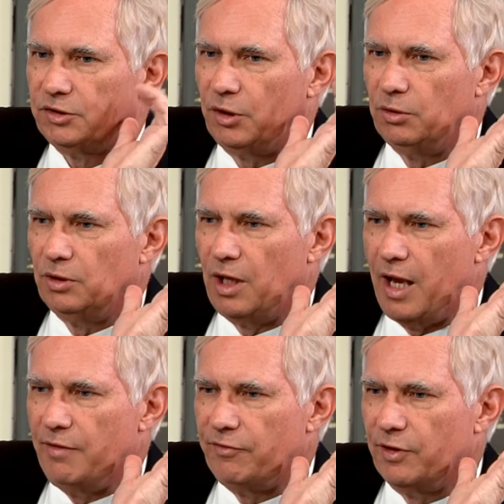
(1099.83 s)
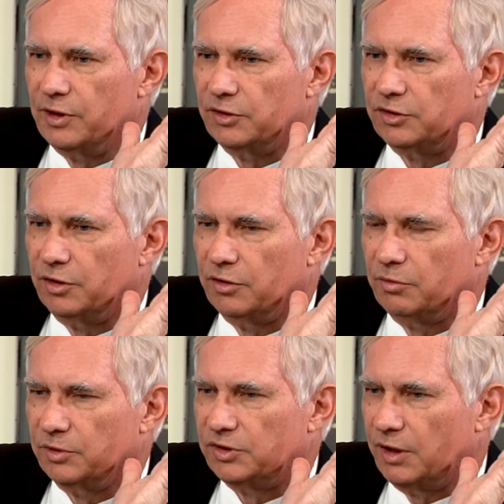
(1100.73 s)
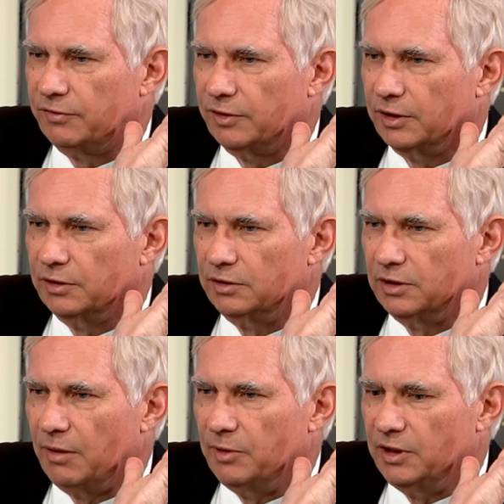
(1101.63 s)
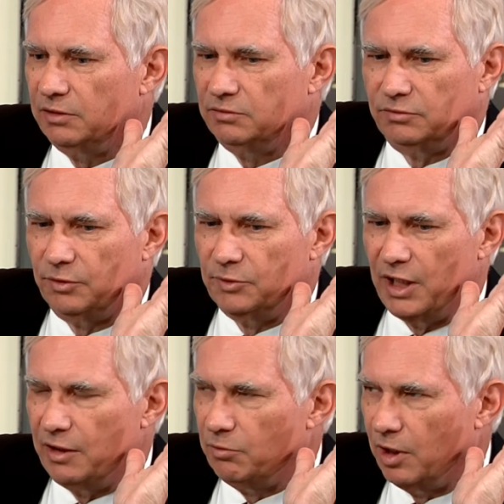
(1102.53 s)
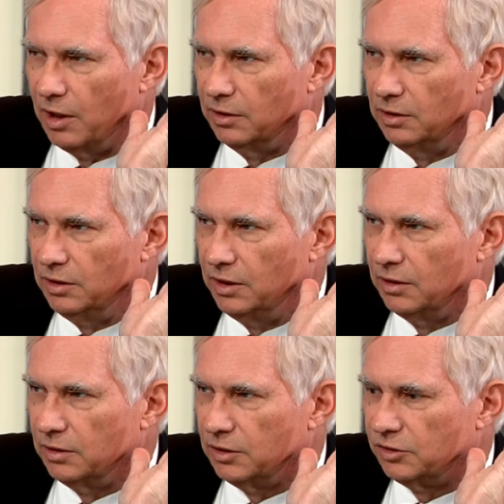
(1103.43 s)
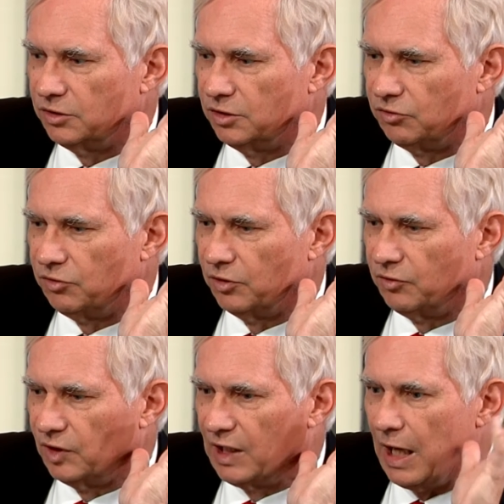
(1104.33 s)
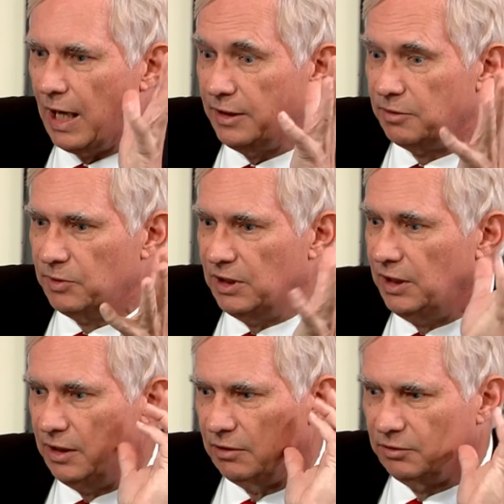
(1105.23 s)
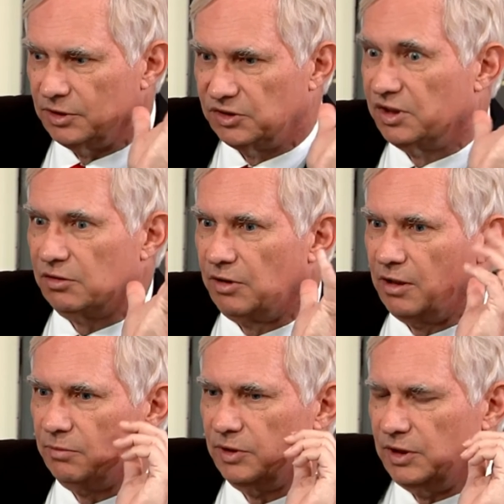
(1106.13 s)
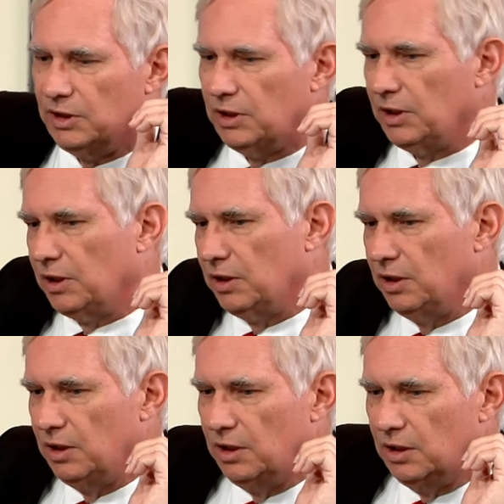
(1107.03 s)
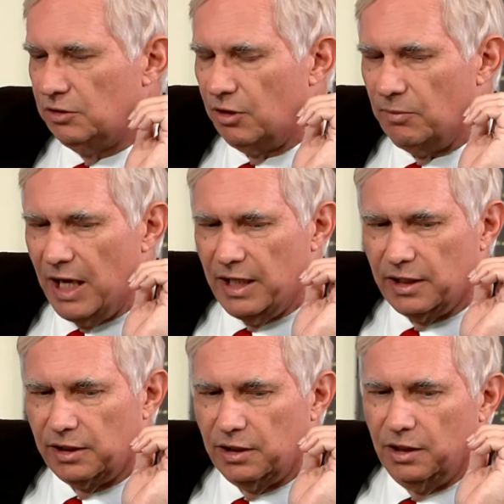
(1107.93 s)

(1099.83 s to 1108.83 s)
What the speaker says: whole life on this earth was suffering. I mean, from day one. It just for God to be here was just incredibly traumatic.